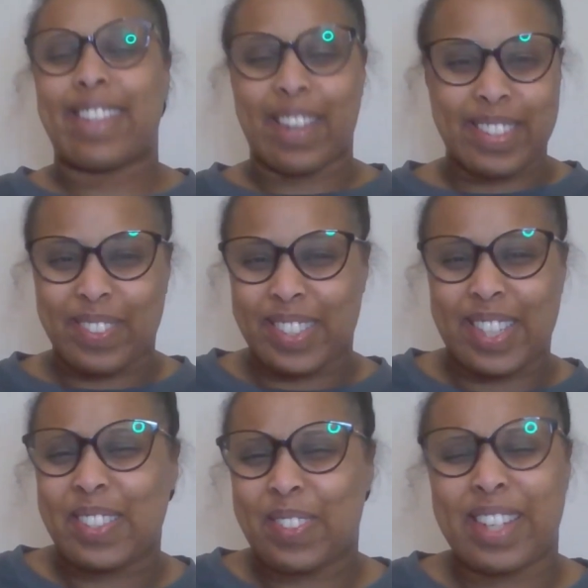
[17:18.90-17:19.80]
That was
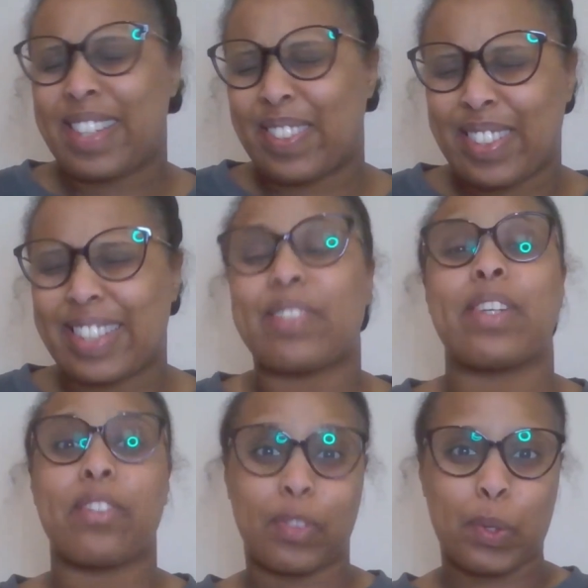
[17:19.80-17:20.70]
episodes 23 and
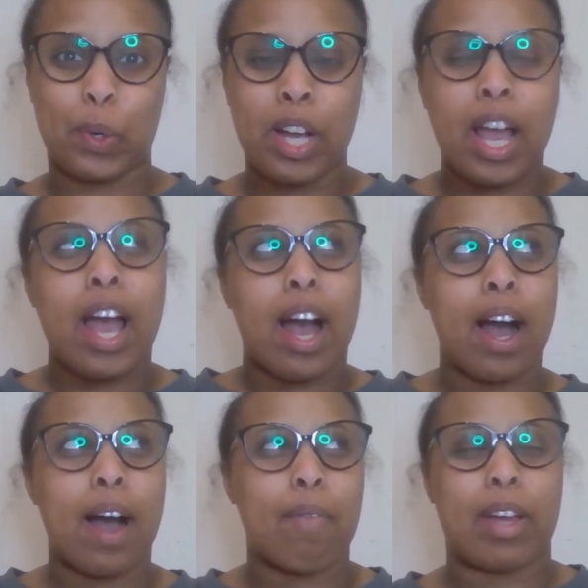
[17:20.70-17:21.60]
24.
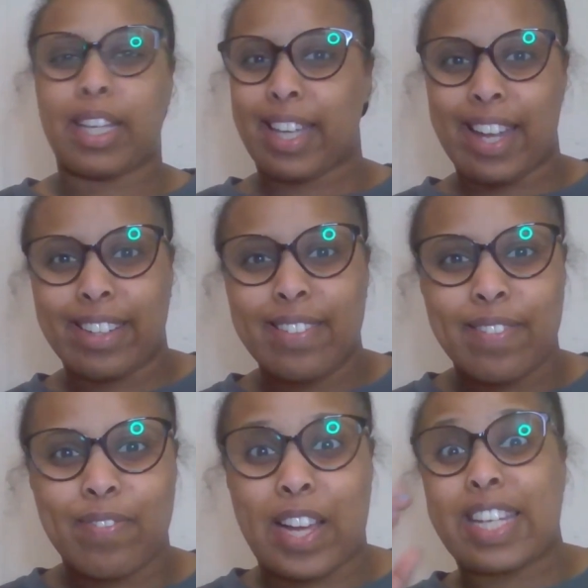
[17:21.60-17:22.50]
And again,
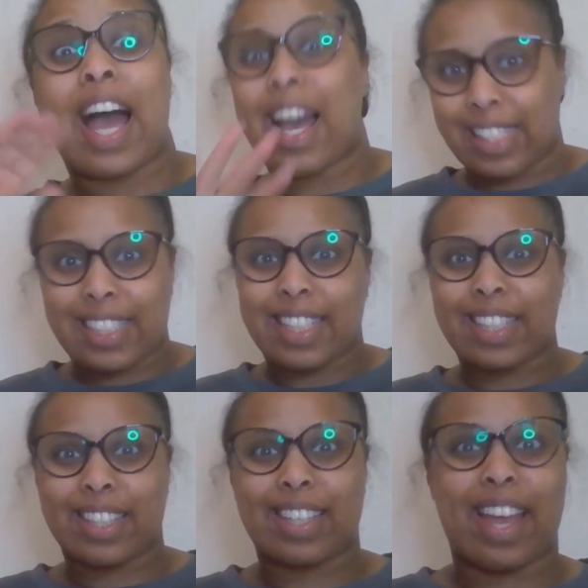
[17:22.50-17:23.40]

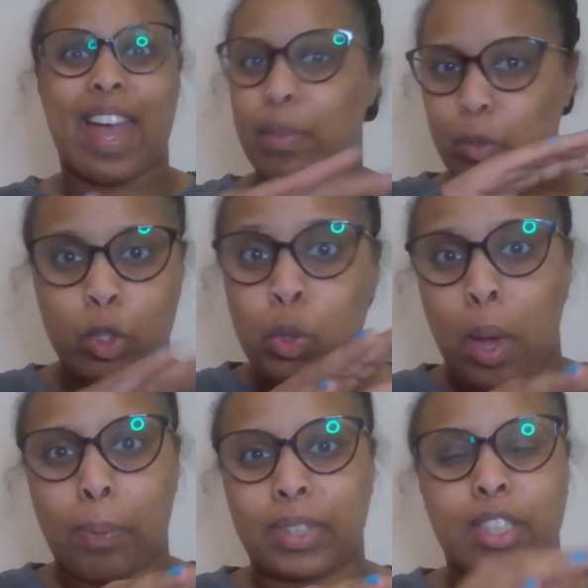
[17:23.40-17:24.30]
fantastic two
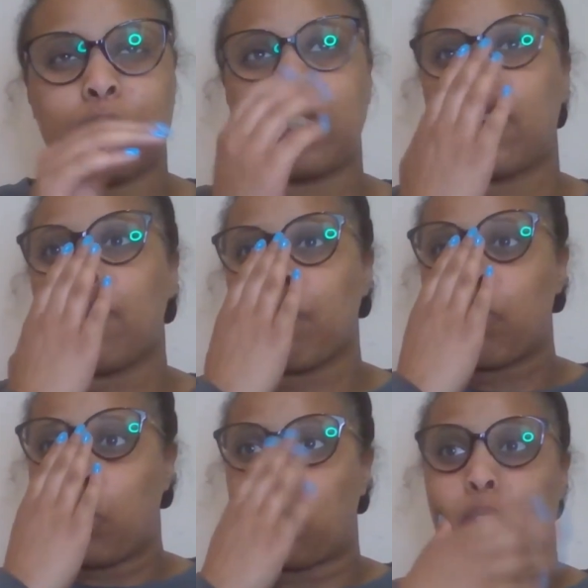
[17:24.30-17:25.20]
episodes.
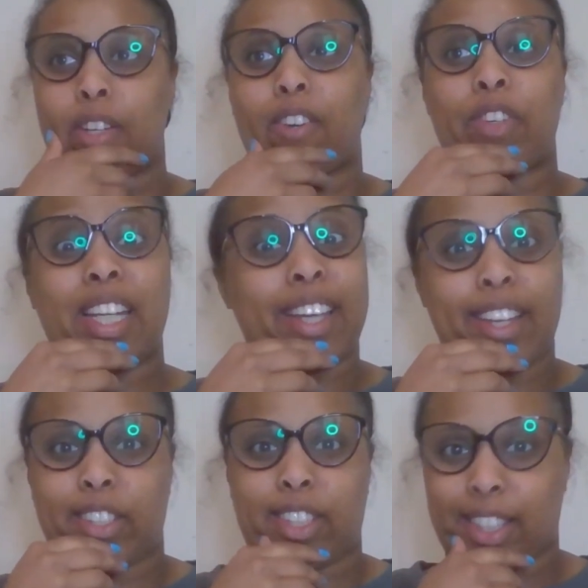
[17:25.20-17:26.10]
We are really
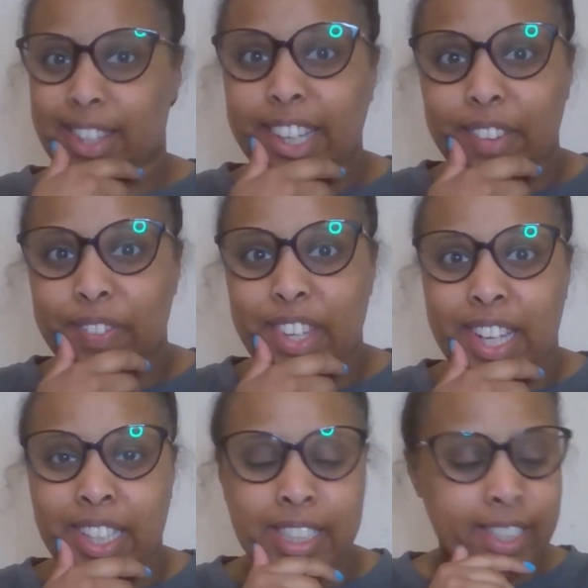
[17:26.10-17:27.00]
getting to the thick of
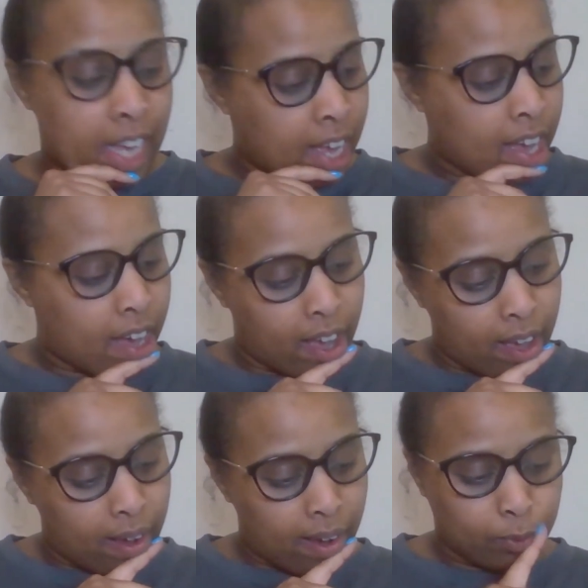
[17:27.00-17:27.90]
things.
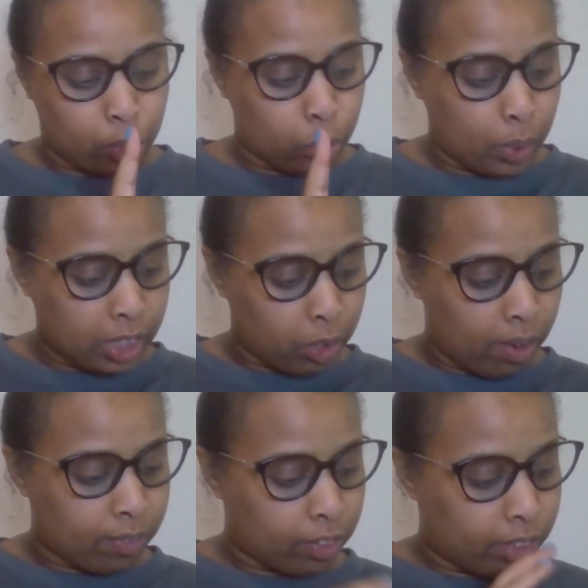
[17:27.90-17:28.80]
I'm just going to quickly go
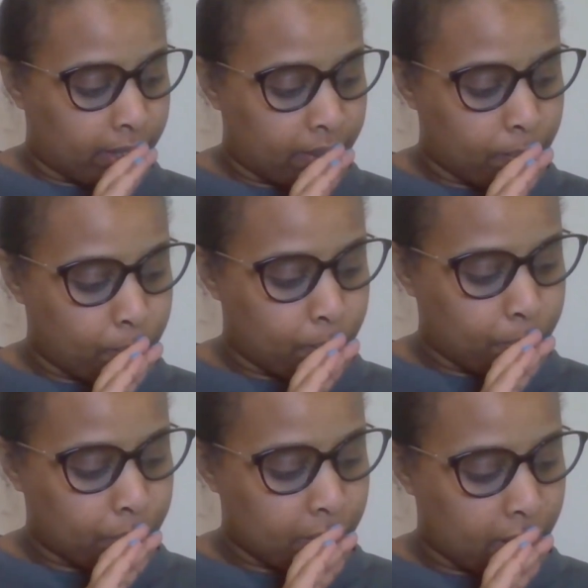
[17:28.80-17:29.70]
over
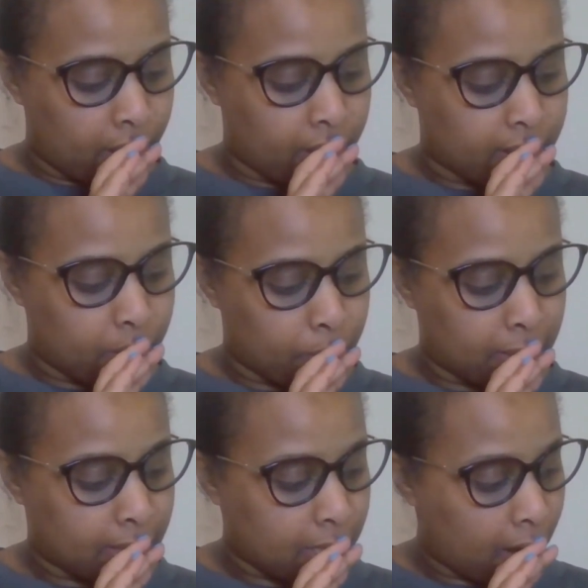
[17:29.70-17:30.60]
some of the
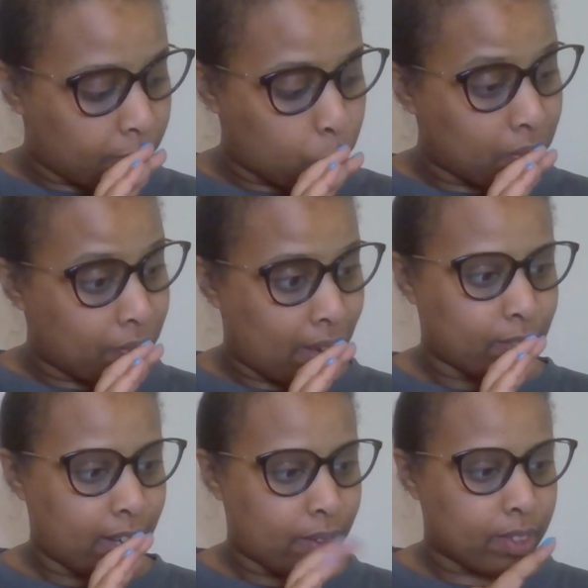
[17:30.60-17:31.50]
stuff we
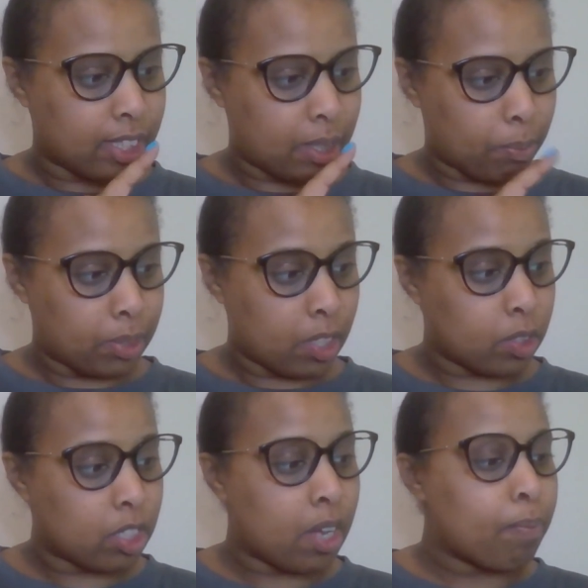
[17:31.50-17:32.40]
found out in these
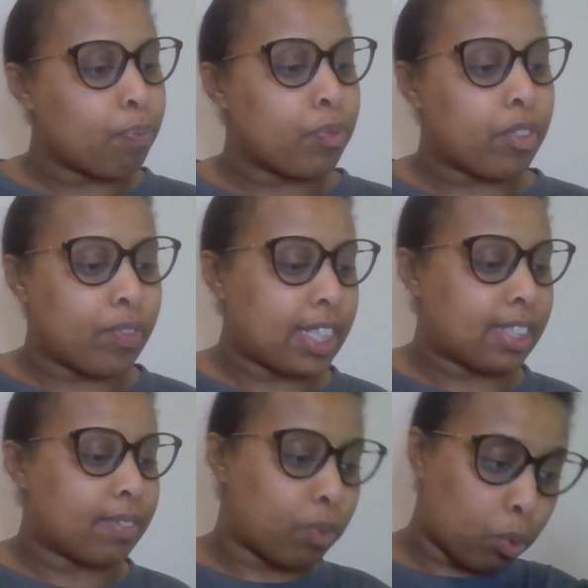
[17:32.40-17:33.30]
episodes.
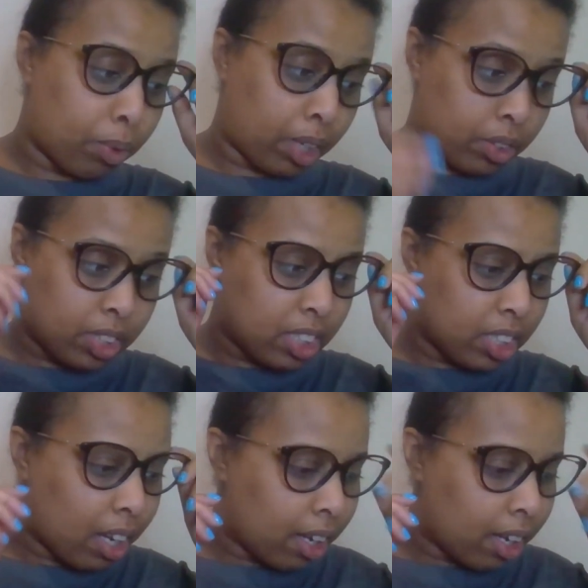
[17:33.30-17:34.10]
First and foremost...